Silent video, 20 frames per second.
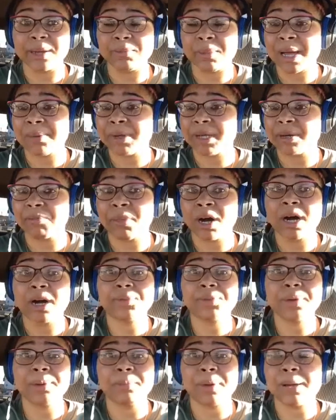It might be
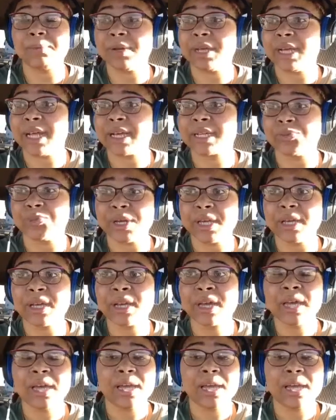tomorrow. It might be next week.